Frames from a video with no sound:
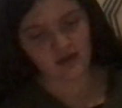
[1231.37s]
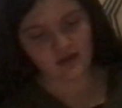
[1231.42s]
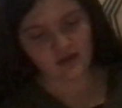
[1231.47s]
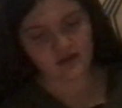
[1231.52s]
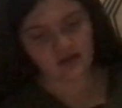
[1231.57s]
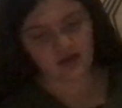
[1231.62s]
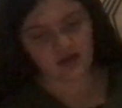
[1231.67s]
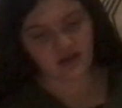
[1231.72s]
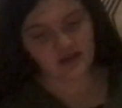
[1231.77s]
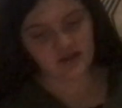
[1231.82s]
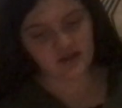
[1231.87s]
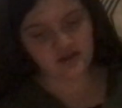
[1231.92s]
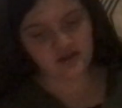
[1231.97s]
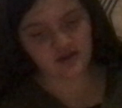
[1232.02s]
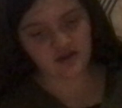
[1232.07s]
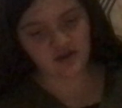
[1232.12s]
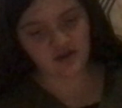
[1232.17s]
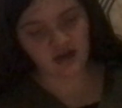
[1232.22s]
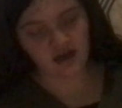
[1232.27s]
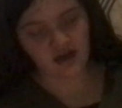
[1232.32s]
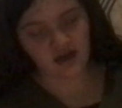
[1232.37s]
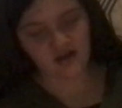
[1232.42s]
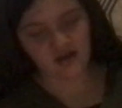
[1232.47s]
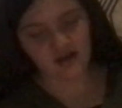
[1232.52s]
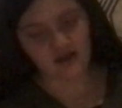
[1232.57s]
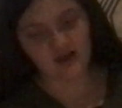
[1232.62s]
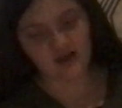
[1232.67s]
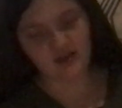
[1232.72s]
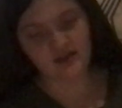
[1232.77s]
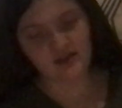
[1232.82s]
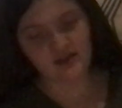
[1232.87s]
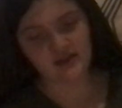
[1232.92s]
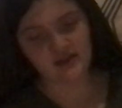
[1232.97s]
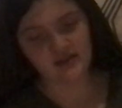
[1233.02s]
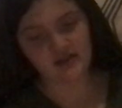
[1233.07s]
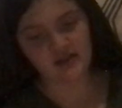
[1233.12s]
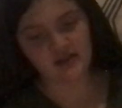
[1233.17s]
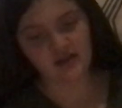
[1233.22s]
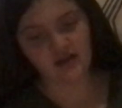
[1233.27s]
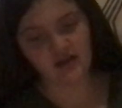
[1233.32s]
They stood at a distance
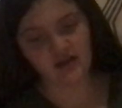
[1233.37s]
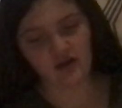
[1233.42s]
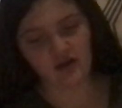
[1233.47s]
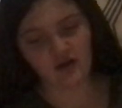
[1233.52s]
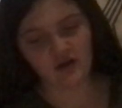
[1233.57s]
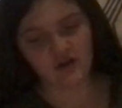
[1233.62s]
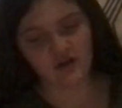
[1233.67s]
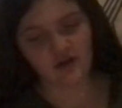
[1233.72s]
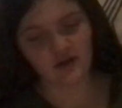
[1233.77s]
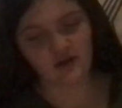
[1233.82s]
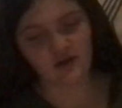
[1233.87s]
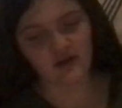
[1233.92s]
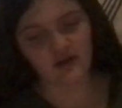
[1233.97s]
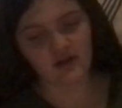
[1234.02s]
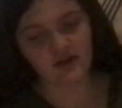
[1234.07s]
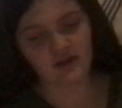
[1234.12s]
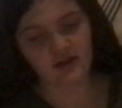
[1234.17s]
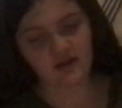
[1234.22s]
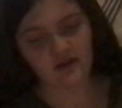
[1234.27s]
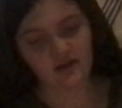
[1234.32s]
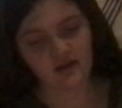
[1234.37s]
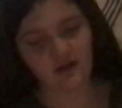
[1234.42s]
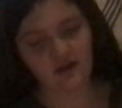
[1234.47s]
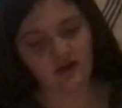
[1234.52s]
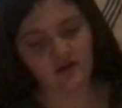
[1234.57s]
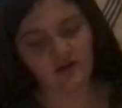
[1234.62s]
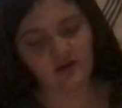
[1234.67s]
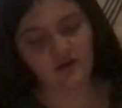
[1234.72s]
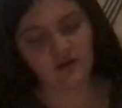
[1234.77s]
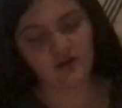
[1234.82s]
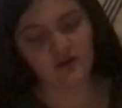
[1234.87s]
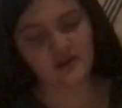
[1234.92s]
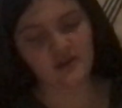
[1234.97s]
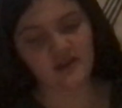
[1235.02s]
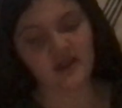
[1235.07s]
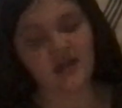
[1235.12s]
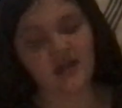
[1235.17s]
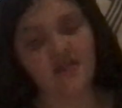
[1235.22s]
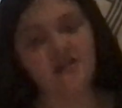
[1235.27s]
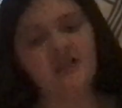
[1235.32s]
and called out in a loud voice,
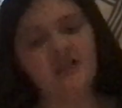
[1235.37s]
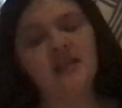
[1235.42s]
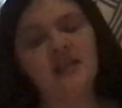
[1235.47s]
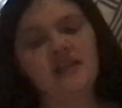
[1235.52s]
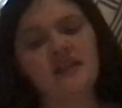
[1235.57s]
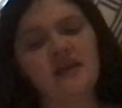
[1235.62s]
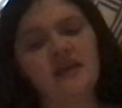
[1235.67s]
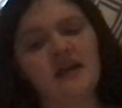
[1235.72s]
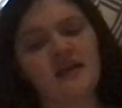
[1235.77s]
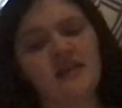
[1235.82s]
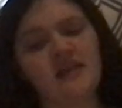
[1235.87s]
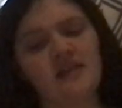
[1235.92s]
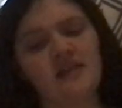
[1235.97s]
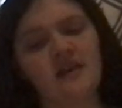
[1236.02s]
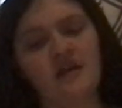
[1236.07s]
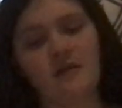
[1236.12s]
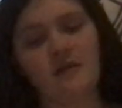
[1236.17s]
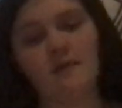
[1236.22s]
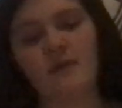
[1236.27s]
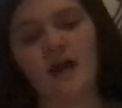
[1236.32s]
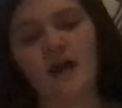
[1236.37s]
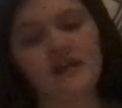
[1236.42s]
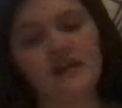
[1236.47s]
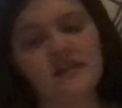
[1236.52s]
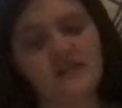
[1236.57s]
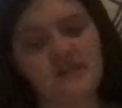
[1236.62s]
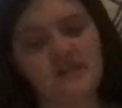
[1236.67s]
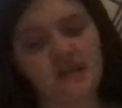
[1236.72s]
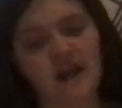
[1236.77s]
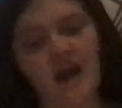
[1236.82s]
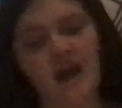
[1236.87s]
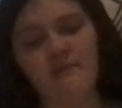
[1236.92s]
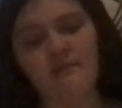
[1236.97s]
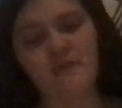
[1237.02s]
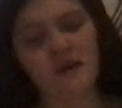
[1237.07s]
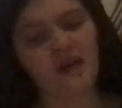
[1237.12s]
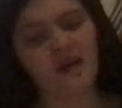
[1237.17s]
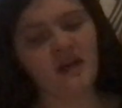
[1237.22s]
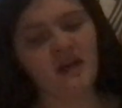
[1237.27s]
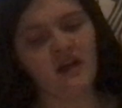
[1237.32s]
"Jesus, Master, have
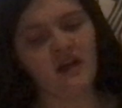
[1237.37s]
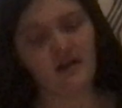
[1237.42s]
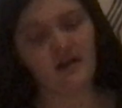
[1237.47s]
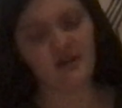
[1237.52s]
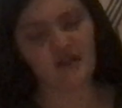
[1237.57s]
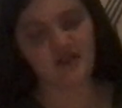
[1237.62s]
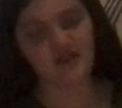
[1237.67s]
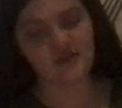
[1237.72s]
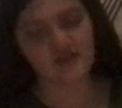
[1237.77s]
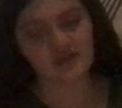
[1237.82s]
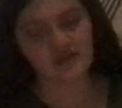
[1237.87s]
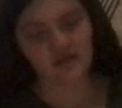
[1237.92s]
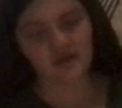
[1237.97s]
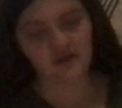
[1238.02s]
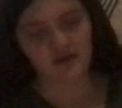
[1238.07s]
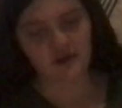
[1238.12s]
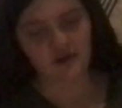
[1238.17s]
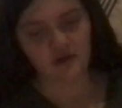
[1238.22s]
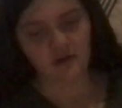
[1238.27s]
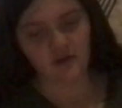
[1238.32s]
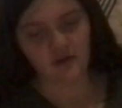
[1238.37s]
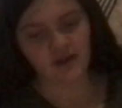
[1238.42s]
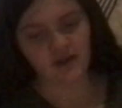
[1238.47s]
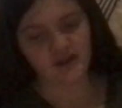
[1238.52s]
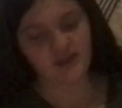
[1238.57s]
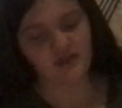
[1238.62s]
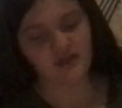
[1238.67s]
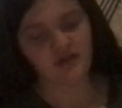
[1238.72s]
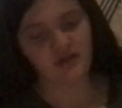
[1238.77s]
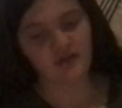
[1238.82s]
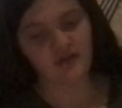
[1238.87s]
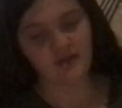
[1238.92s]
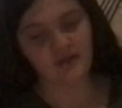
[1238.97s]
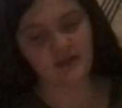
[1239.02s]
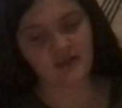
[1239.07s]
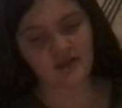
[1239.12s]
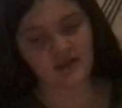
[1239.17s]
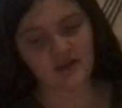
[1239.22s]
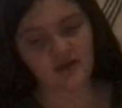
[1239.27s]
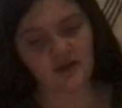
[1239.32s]
pity on us." When he saw them, he
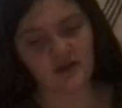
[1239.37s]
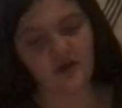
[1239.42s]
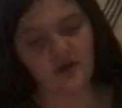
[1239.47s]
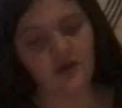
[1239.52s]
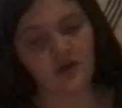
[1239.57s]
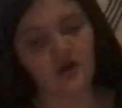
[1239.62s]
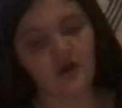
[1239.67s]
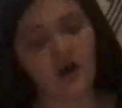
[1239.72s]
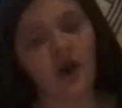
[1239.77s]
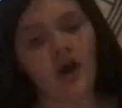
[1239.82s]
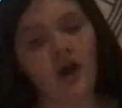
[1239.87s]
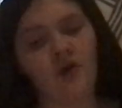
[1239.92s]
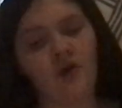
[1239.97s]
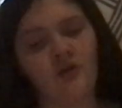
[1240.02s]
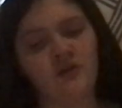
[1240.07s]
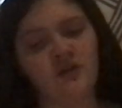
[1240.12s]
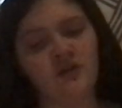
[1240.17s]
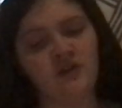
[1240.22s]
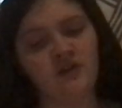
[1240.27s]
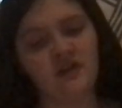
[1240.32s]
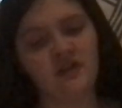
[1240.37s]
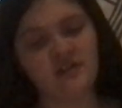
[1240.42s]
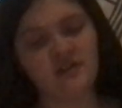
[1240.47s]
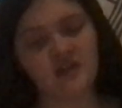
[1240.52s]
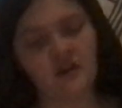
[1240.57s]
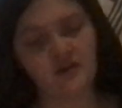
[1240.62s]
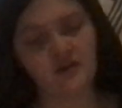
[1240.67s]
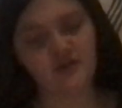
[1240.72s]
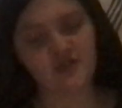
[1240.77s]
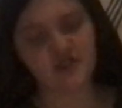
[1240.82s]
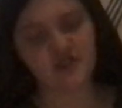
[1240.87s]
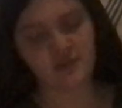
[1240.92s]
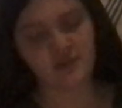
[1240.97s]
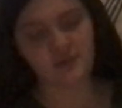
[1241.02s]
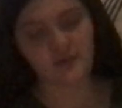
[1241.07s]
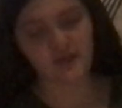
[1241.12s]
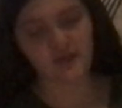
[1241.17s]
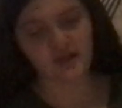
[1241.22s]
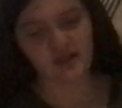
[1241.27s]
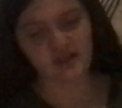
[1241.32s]
said, "Go, show yourselves to the
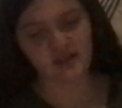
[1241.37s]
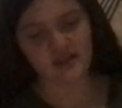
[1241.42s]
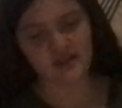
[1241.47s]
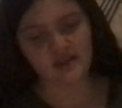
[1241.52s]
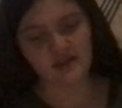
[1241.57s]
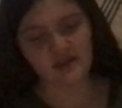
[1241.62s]
priest."